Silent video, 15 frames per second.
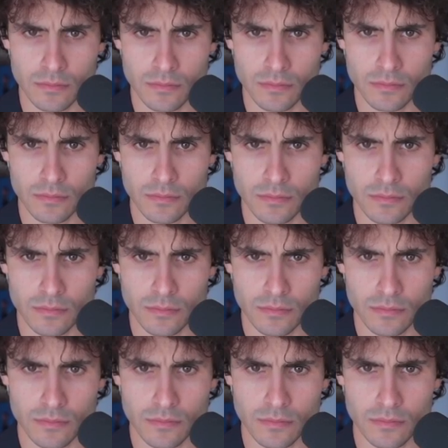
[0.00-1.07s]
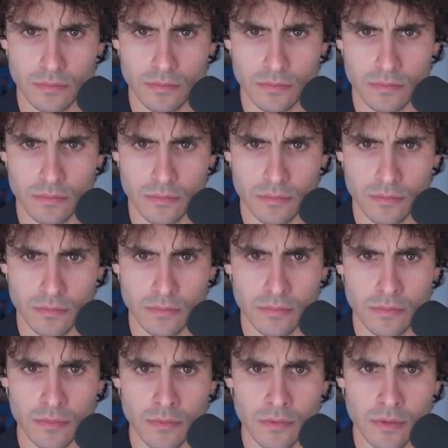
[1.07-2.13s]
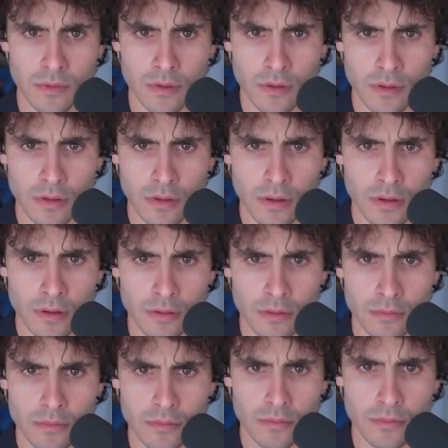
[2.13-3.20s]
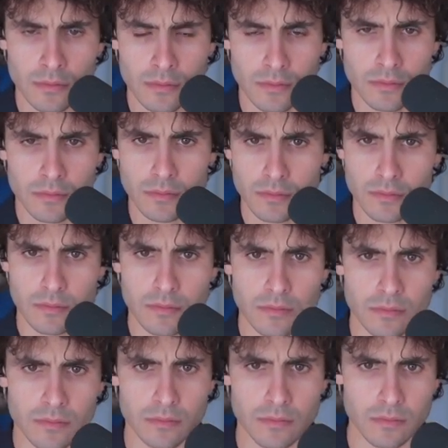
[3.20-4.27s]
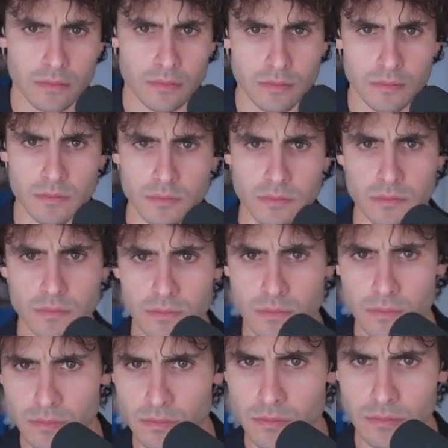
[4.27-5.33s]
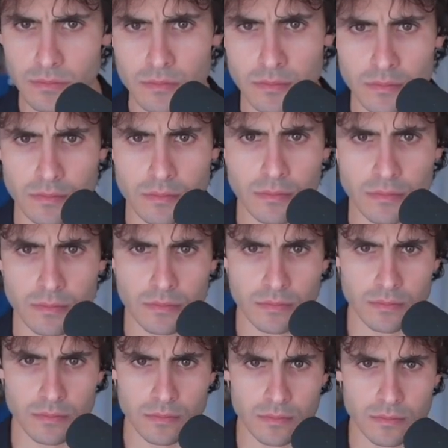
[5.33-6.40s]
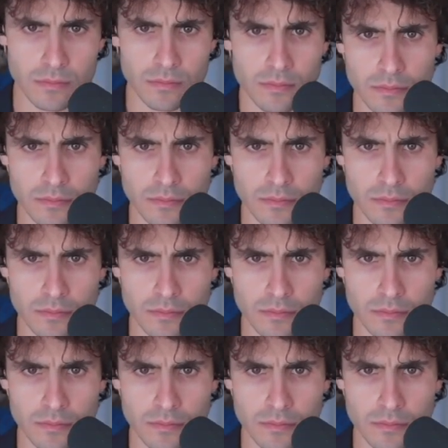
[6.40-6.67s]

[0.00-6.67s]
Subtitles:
(not speaking)